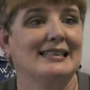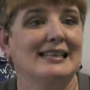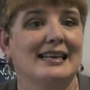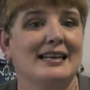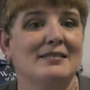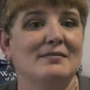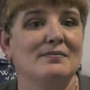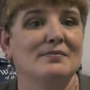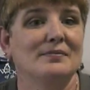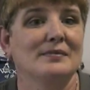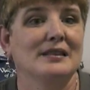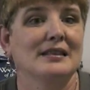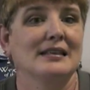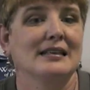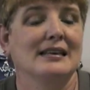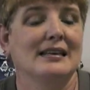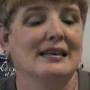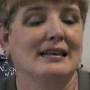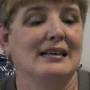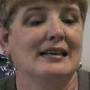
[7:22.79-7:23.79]

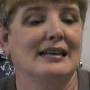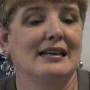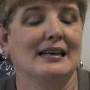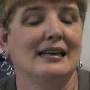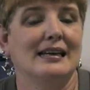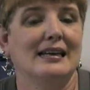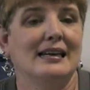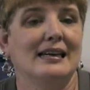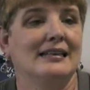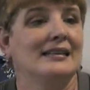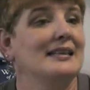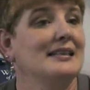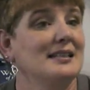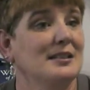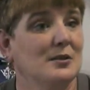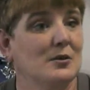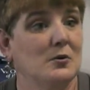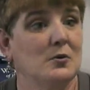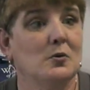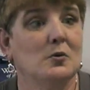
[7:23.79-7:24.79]
at
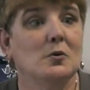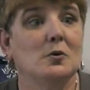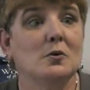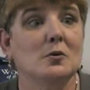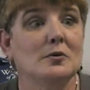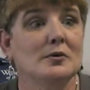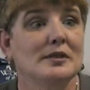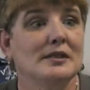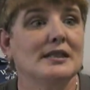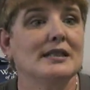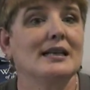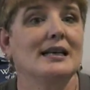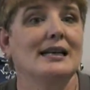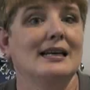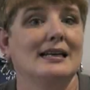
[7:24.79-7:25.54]
schools,